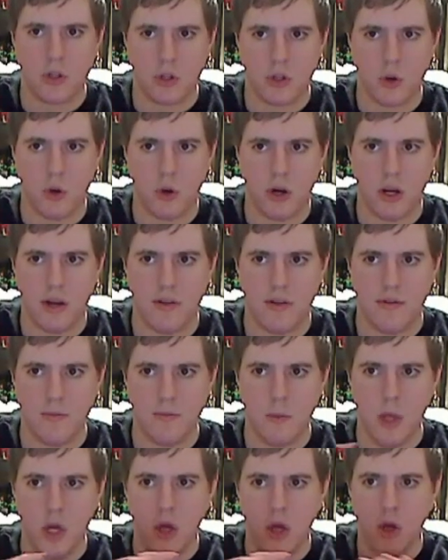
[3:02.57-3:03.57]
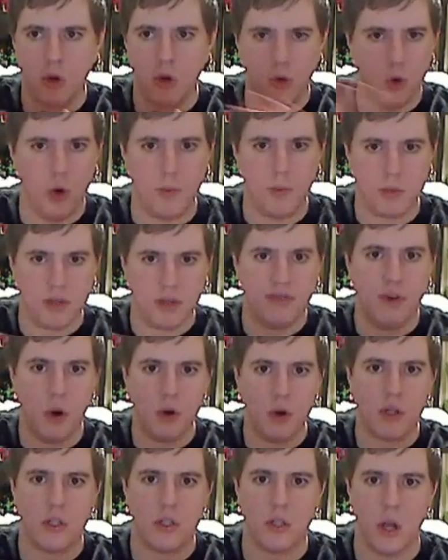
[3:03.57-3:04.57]
sort of group to
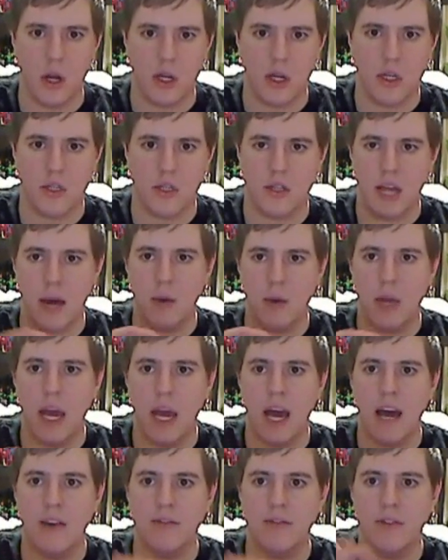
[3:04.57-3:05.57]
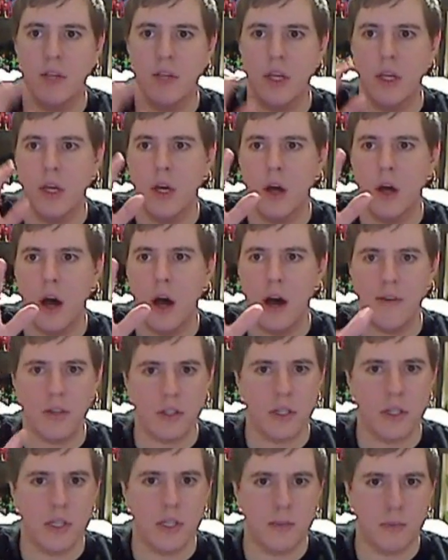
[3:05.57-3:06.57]
focus on because now we have
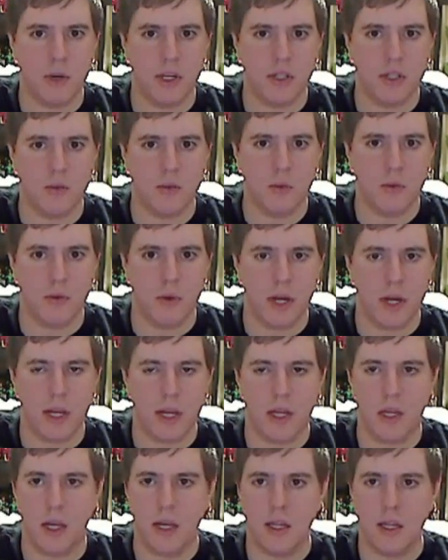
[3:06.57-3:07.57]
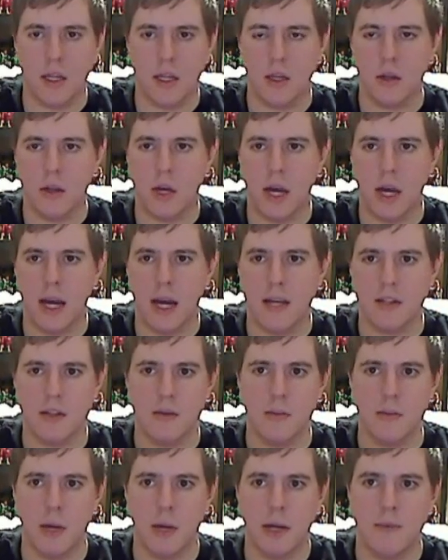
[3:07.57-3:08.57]
obviously the prison with Rick and, and the guys and
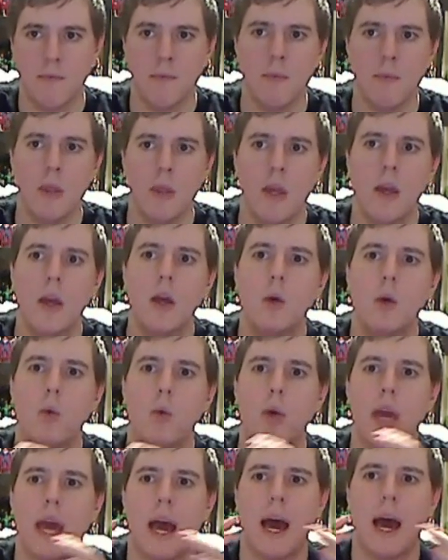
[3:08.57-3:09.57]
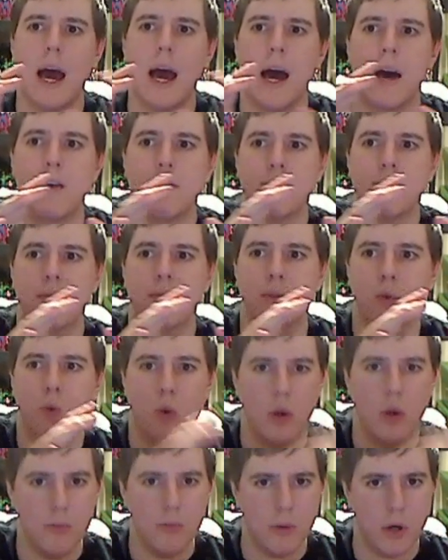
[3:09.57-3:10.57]
everybody. We have
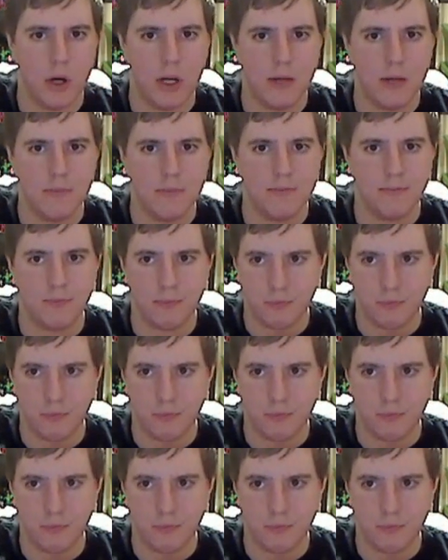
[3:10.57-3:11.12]
Woodbury